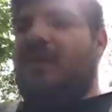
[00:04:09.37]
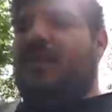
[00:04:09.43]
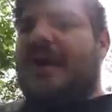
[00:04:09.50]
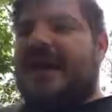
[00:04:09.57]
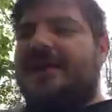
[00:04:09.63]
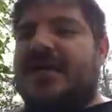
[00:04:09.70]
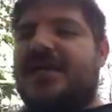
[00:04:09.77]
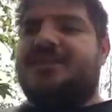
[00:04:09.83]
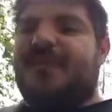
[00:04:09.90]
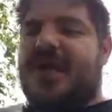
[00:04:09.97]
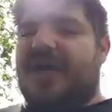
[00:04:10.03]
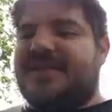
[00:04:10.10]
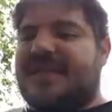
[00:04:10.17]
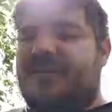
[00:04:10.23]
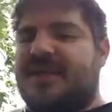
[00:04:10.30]
Would I touch
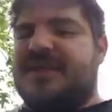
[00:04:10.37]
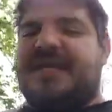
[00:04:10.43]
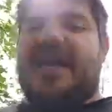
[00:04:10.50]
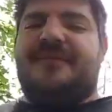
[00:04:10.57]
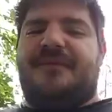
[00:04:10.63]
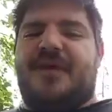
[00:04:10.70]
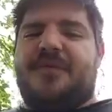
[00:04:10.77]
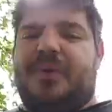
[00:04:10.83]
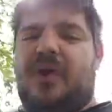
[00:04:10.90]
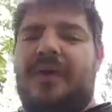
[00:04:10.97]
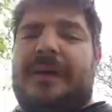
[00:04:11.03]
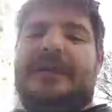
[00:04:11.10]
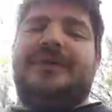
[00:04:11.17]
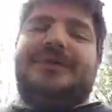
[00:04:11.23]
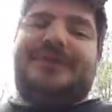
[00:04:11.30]
Beyonce with a 10-foot
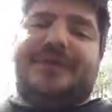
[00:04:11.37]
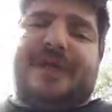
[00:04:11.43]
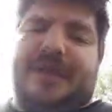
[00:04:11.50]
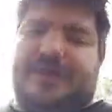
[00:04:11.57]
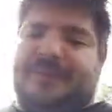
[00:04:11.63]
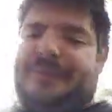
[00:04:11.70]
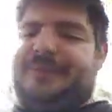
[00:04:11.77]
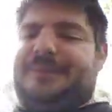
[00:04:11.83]
pole? No.